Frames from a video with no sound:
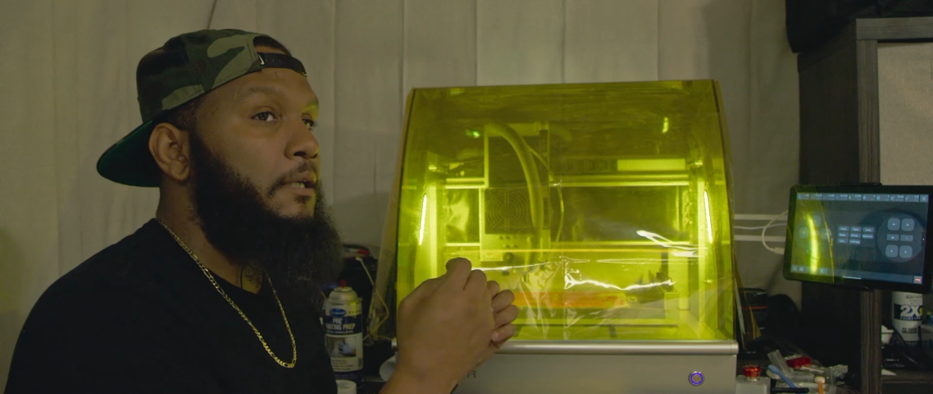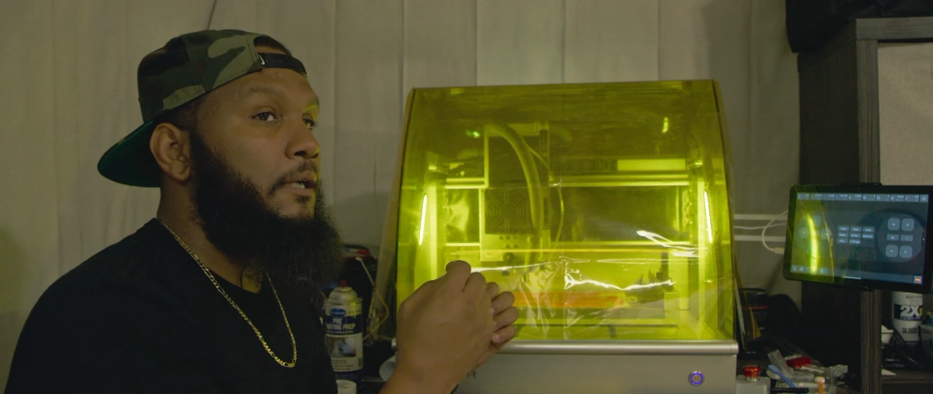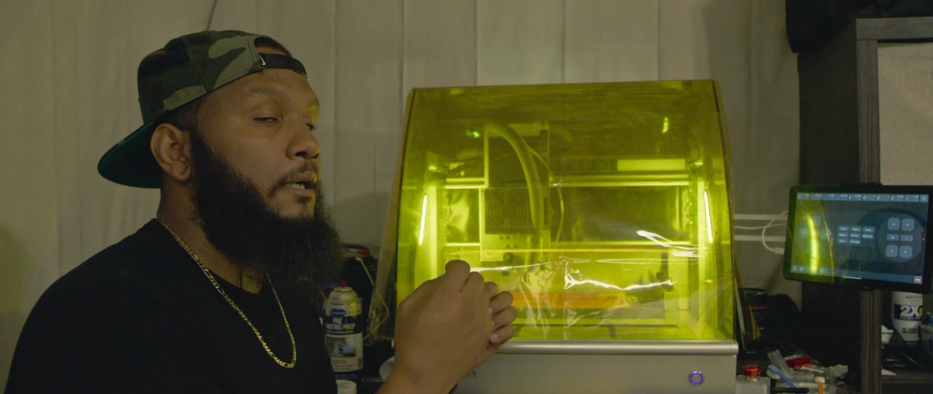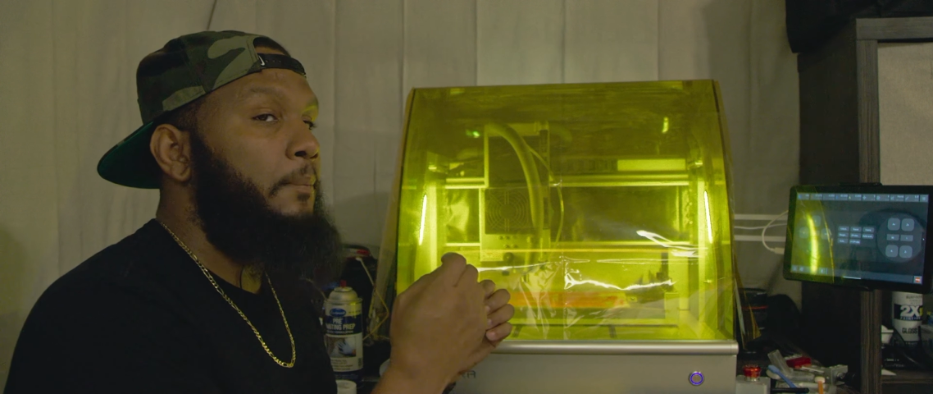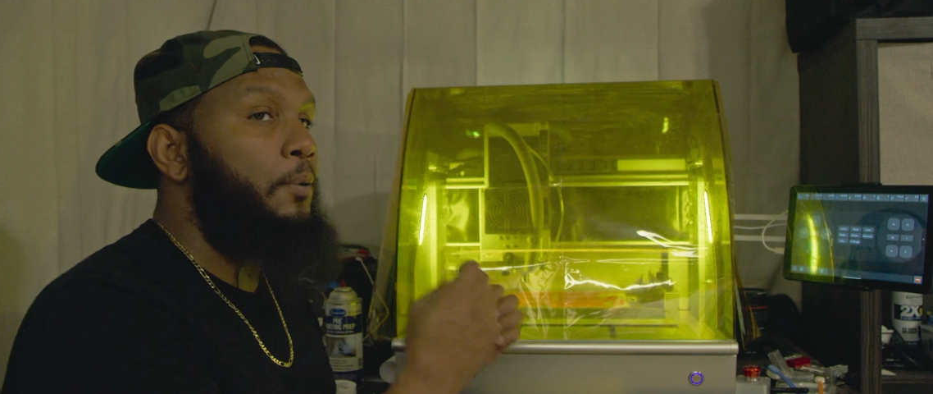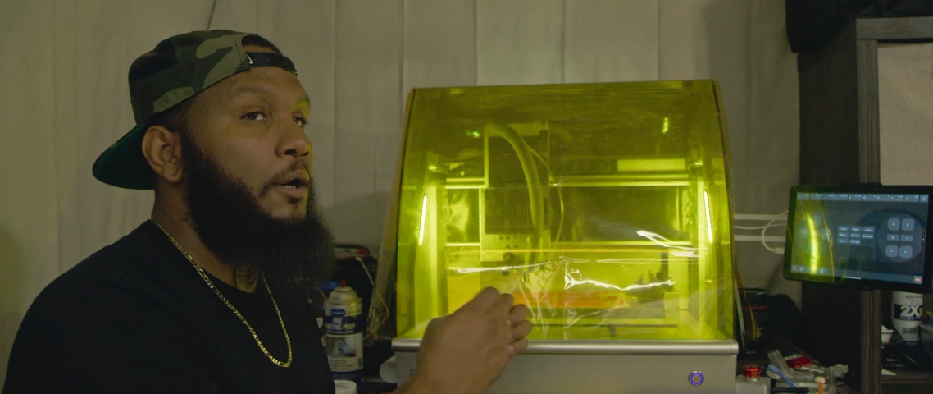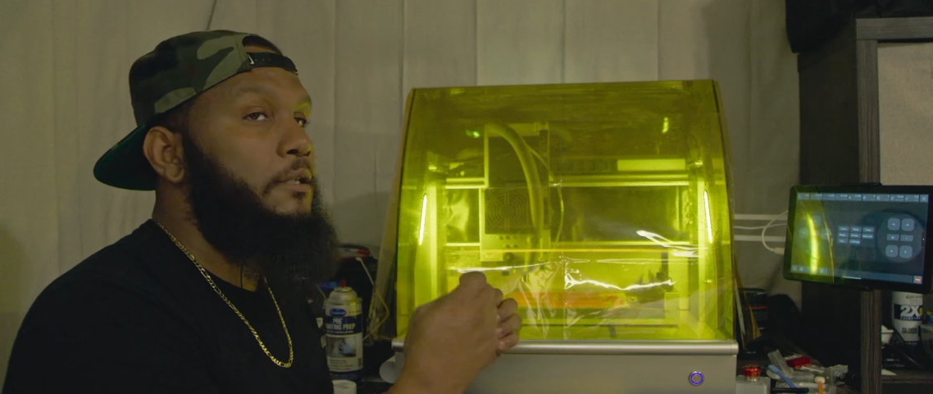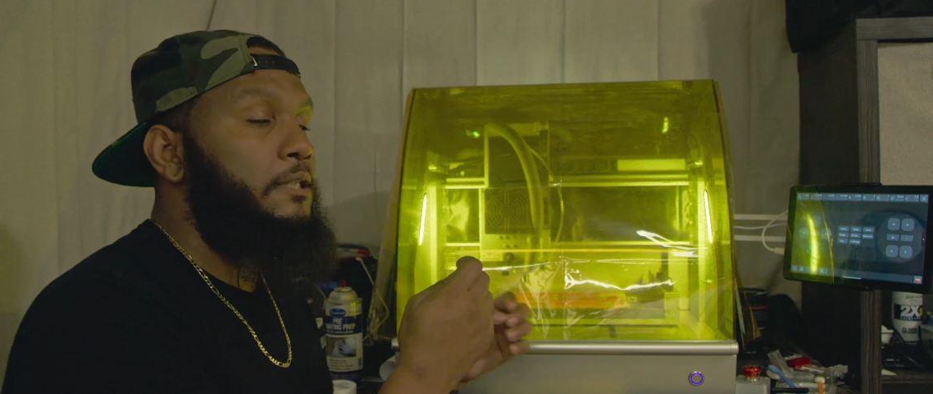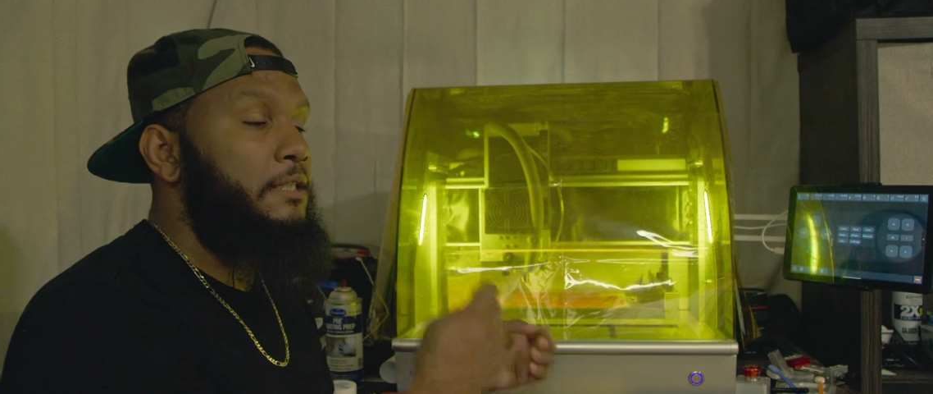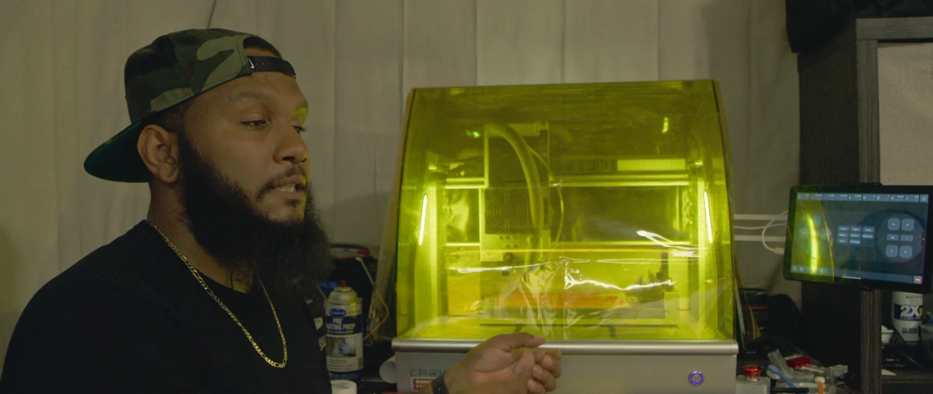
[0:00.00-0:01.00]
a
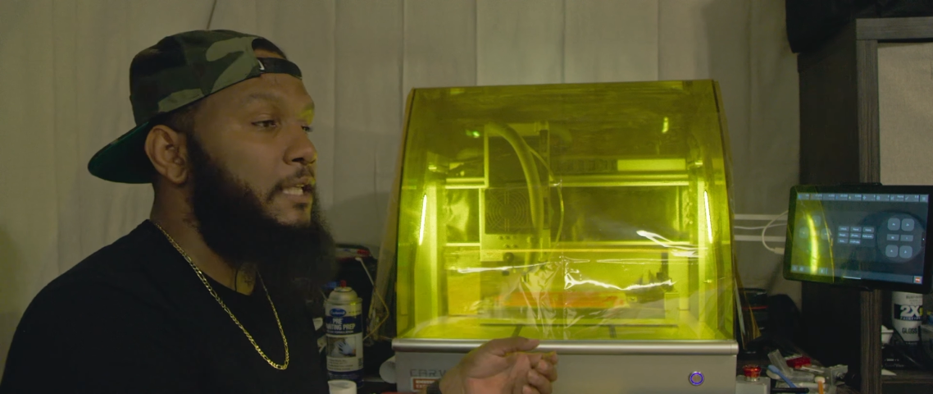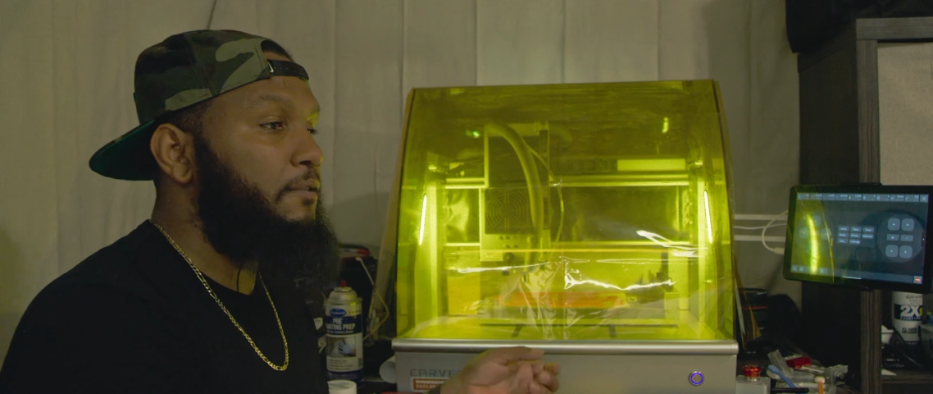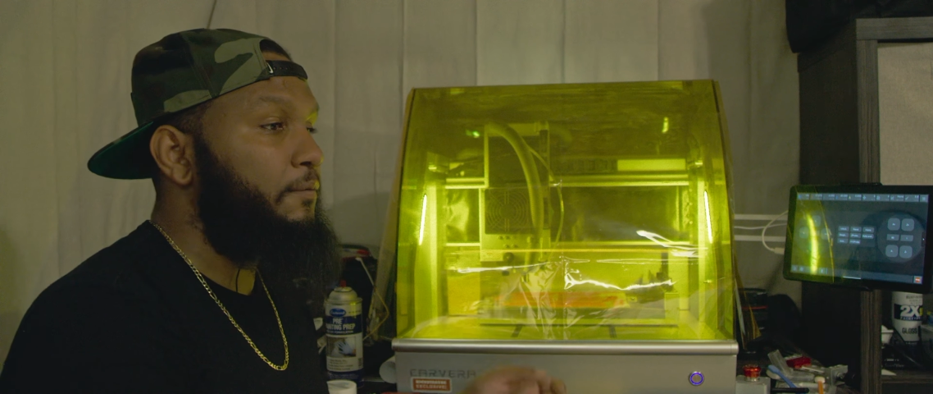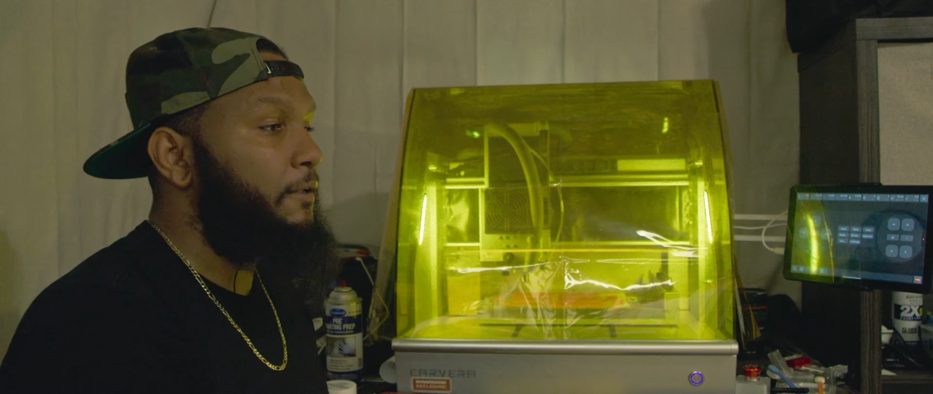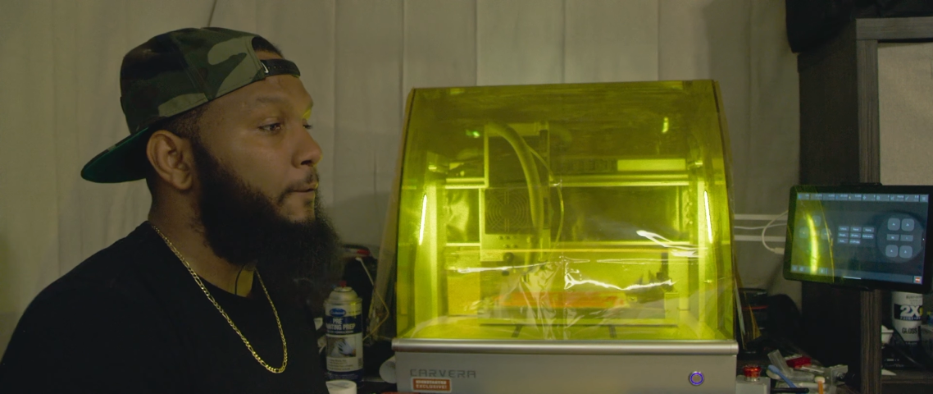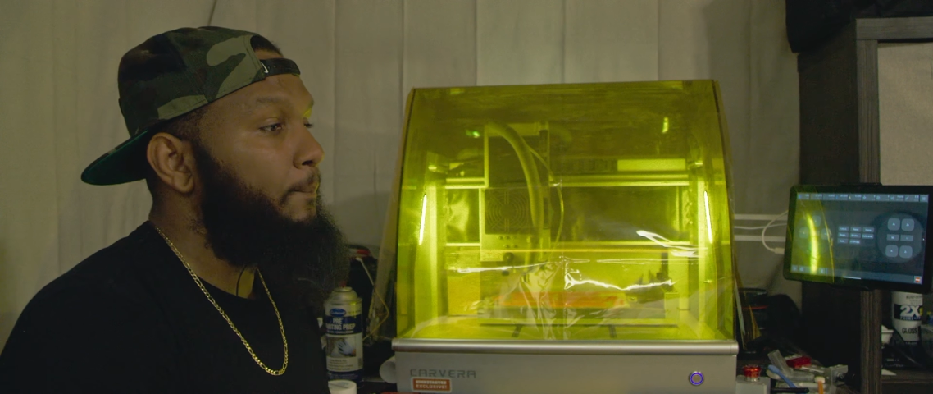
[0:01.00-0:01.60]
part successfully.